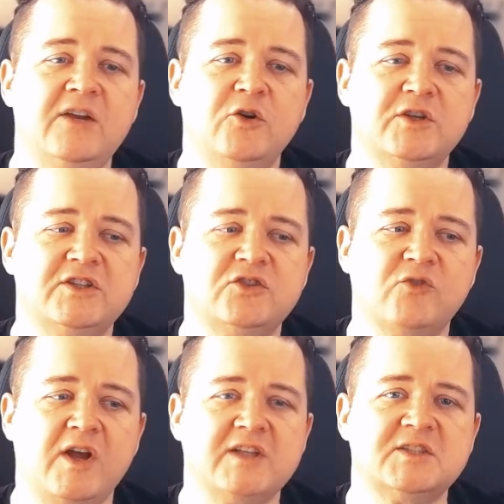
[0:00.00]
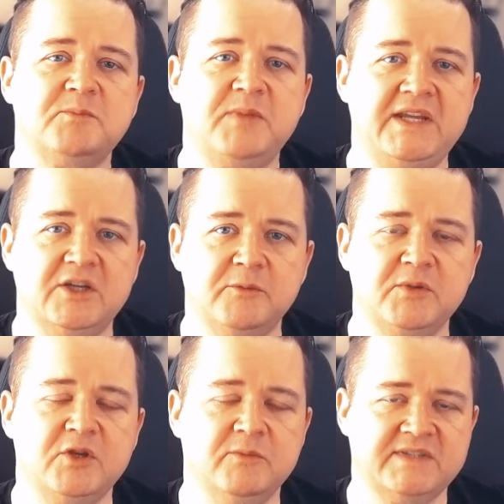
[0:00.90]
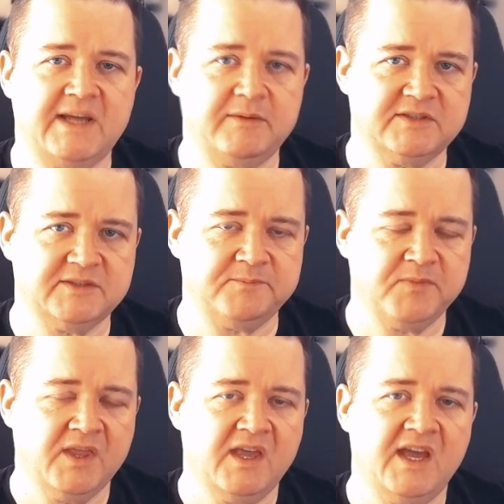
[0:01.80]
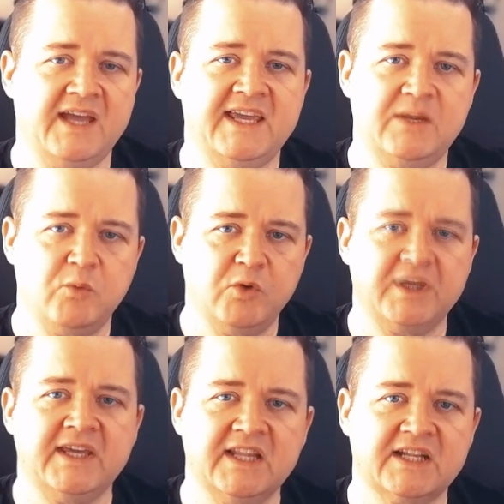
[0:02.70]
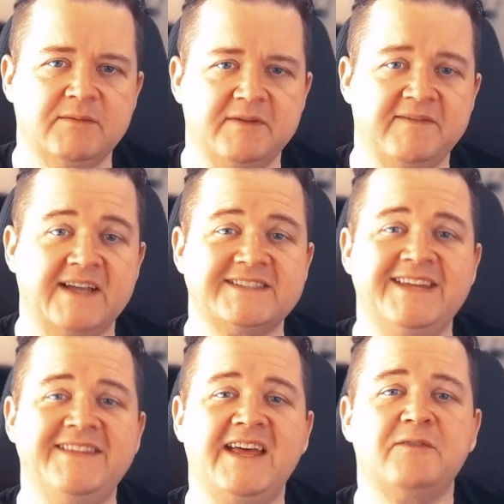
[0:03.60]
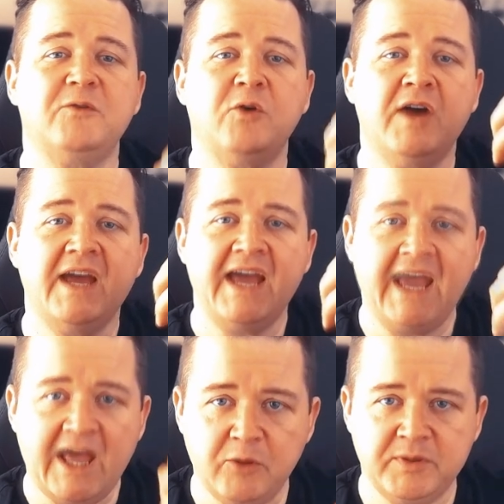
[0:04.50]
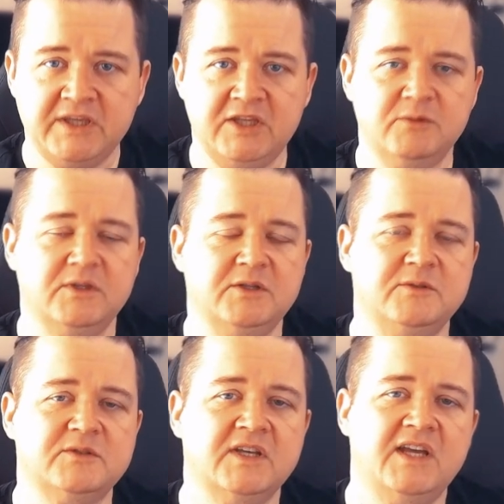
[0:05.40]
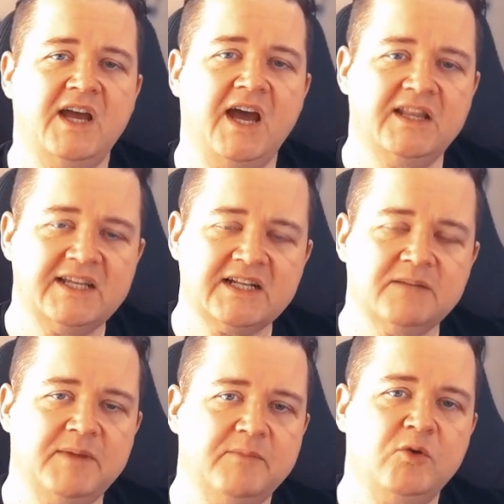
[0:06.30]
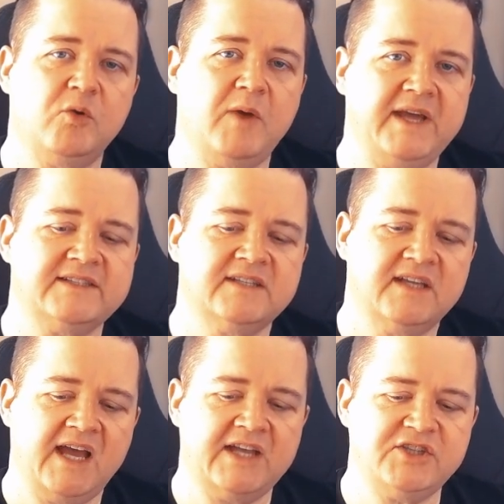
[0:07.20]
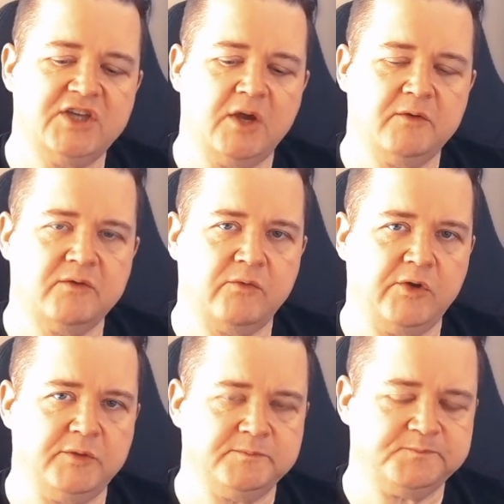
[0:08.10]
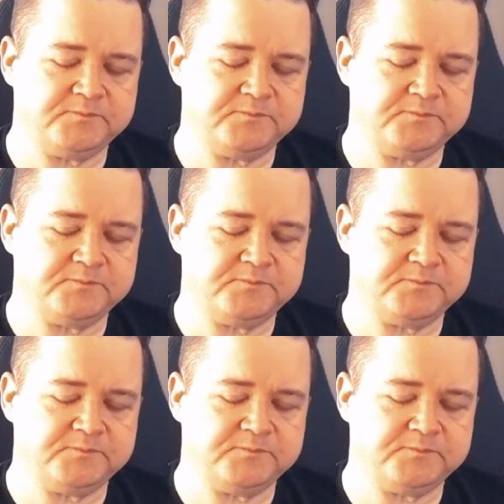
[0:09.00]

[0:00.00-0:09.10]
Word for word: in order to try and speed up your metabolism and get it working a little bit faster and therefore helping you lose a little bit more weight as you go through.